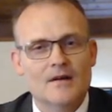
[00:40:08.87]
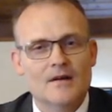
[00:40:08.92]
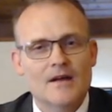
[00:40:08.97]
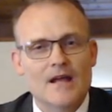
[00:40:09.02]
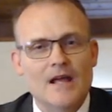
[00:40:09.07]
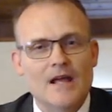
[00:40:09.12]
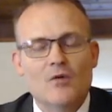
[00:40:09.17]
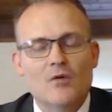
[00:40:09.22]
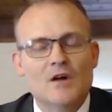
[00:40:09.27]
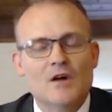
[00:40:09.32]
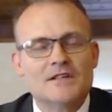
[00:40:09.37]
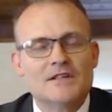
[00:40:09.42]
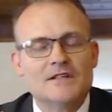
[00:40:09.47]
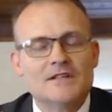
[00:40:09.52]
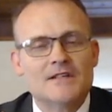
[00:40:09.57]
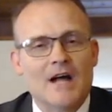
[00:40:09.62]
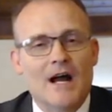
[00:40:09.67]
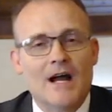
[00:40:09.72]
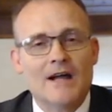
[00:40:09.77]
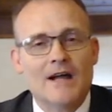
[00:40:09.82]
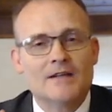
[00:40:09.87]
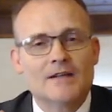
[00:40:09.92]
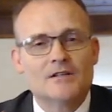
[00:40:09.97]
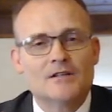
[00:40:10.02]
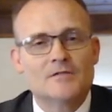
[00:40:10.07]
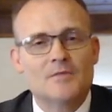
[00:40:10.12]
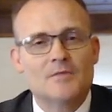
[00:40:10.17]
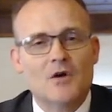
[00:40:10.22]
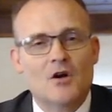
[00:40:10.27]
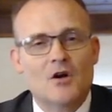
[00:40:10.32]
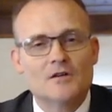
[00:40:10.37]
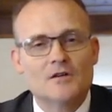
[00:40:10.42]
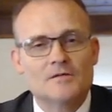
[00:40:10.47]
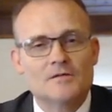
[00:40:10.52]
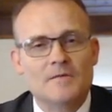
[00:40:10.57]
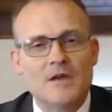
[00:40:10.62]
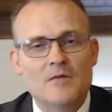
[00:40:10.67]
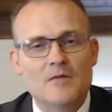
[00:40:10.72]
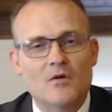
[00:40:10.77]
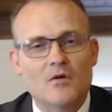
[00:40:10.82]
He wasn't dying just because
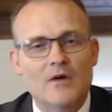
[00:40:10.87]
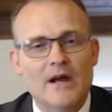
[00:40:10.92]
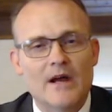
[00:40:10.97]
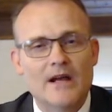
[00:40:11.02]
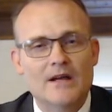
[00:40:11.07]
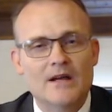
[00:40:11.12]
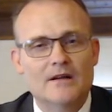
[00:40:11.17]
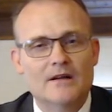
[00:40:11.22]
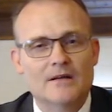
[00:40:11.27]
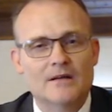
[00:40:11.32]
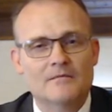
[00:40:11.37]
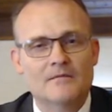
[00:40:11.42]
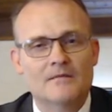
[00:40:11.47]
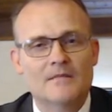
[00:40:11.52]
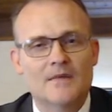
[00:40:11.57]
people hated him,